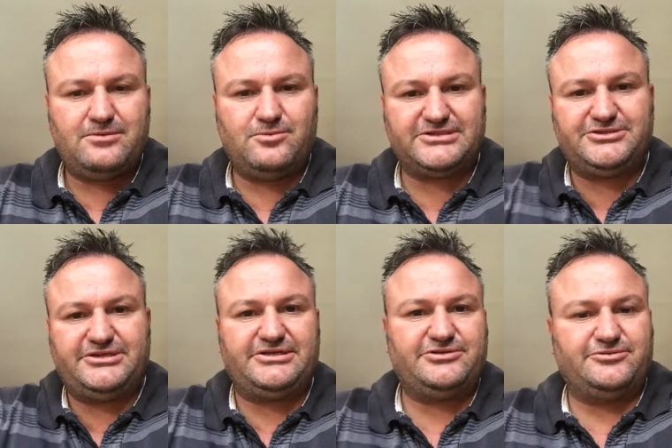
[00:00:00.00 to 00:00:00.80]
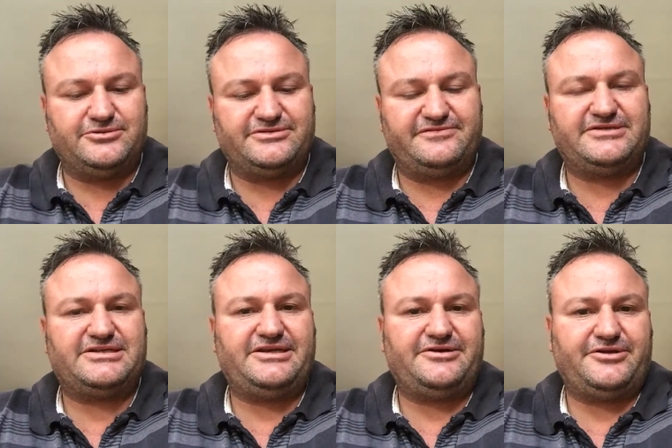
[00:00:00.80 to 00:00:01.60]
what you need to do is,
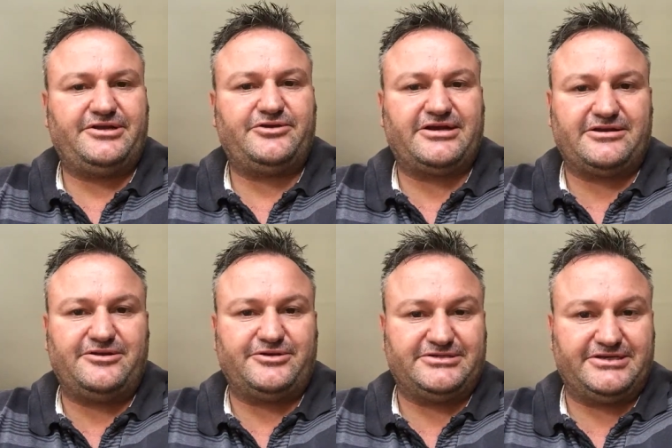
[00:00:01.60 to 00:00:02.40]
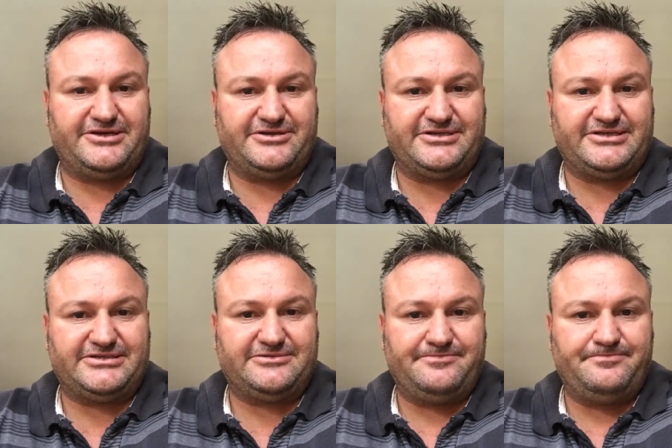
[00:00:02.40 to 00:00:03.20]
firstly, you need to handle your insecurities.